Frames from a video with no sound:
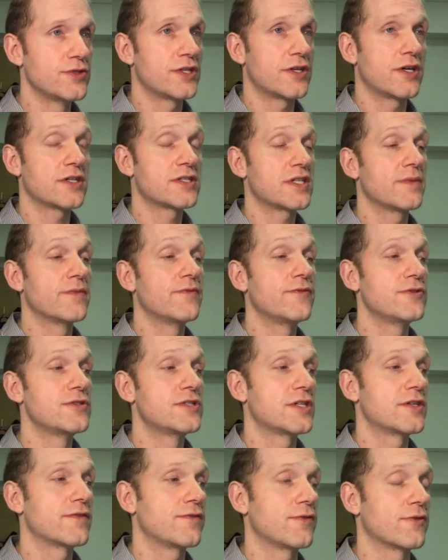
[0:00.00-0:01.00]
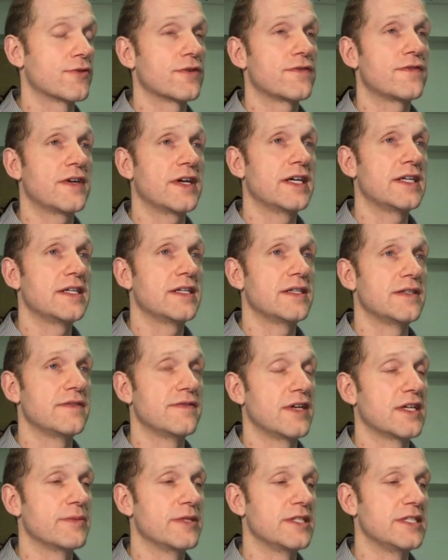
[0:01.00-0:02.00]
There are some foods that are fortified in
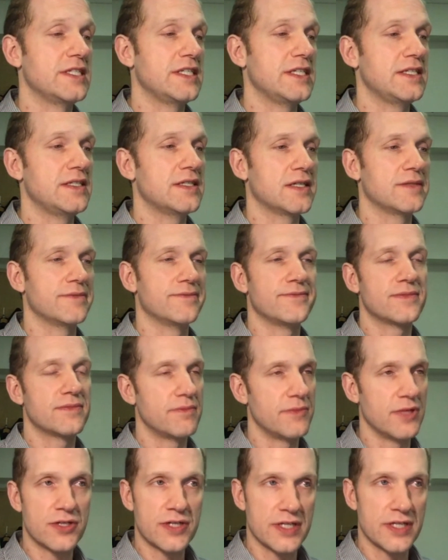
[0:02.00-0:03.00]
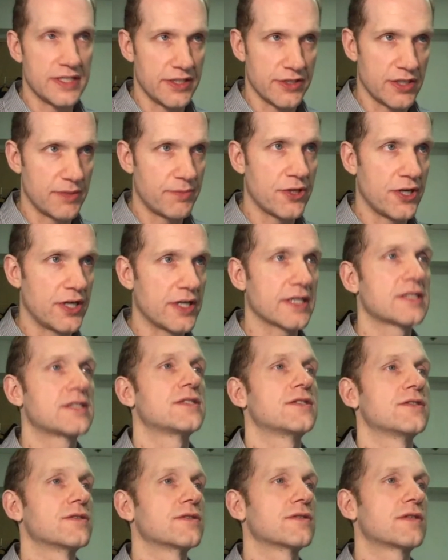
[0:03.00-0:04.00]
vitamin D. Um, milk and dairy
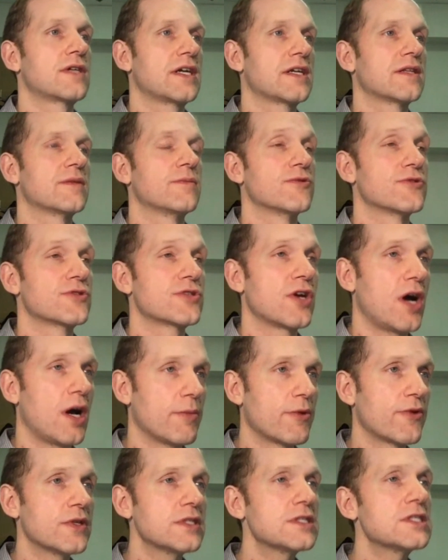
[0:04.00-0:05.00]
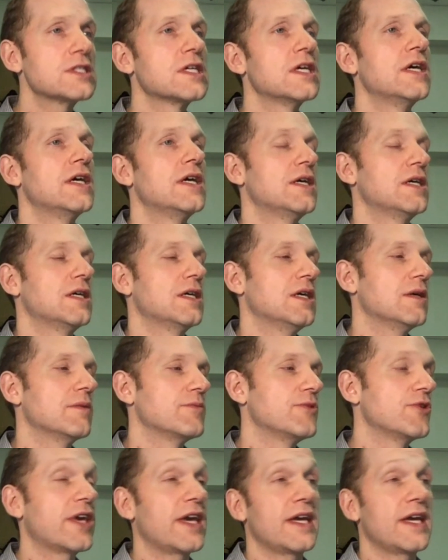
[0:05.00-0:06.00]
products are kind of the most common ones. Um,
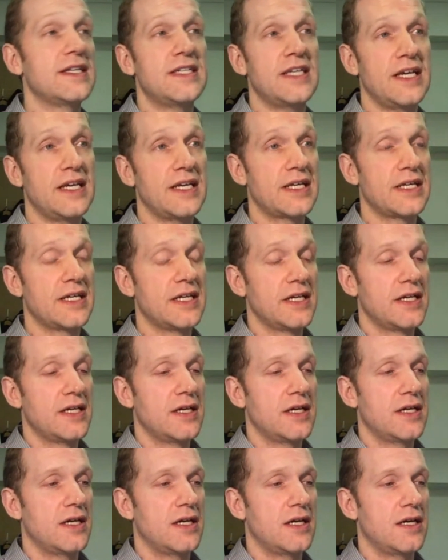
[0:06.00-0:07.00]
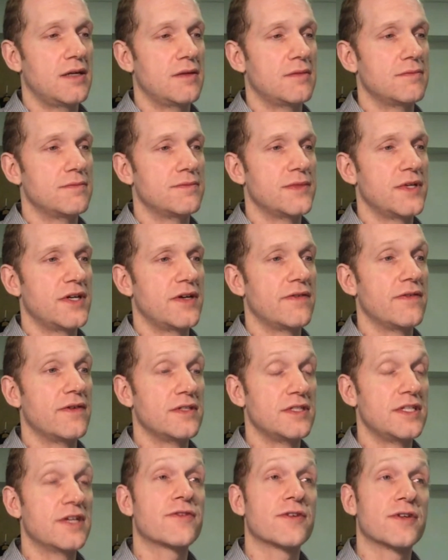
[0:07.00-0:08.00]
you can take um,
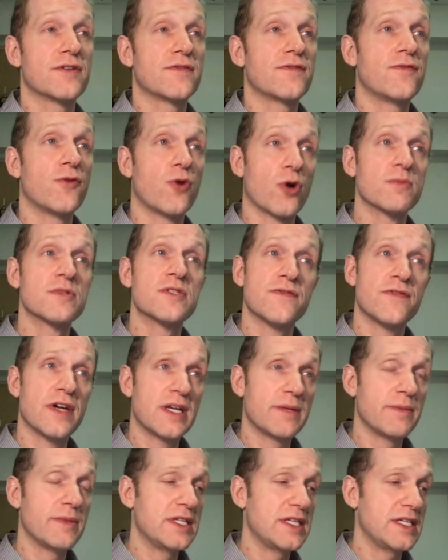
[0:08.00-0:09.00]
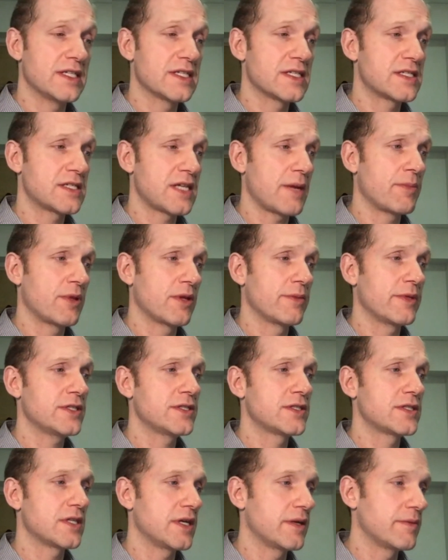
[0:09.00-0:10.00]
different forms of vitamin D as
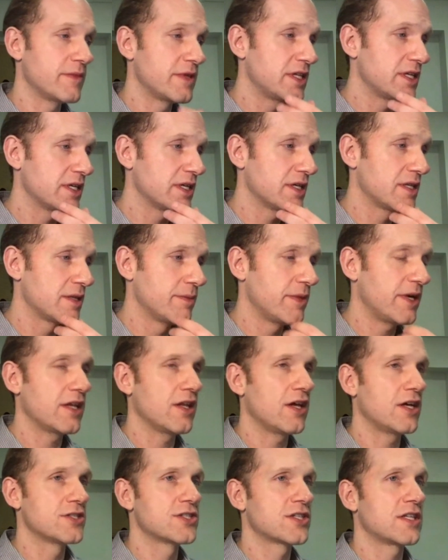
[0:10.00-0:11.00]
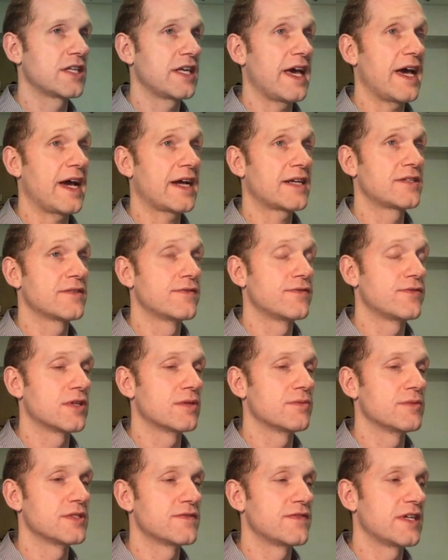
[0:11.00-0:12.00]
supplements. Um, the, the biologically active
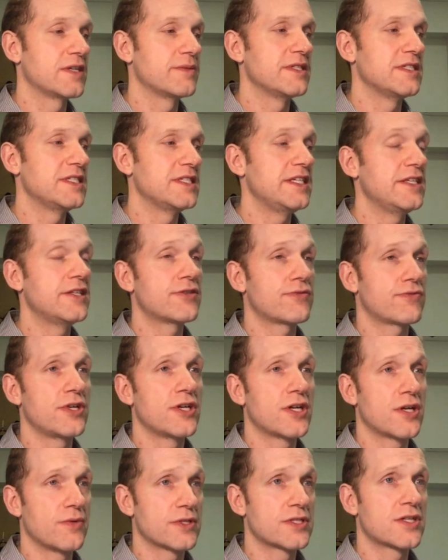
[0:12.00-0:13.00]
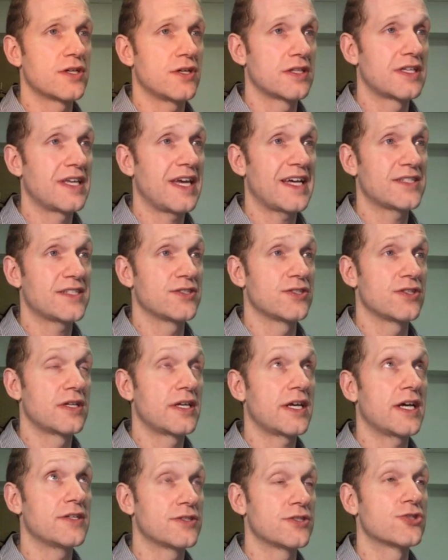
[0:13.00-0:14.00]
form is vitamin D3 or what's called
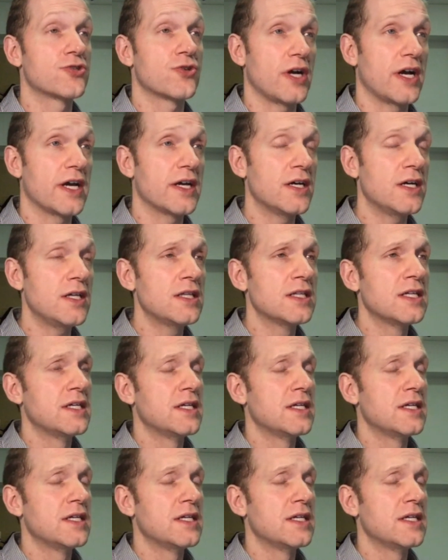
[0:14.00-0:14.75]
calcitriol.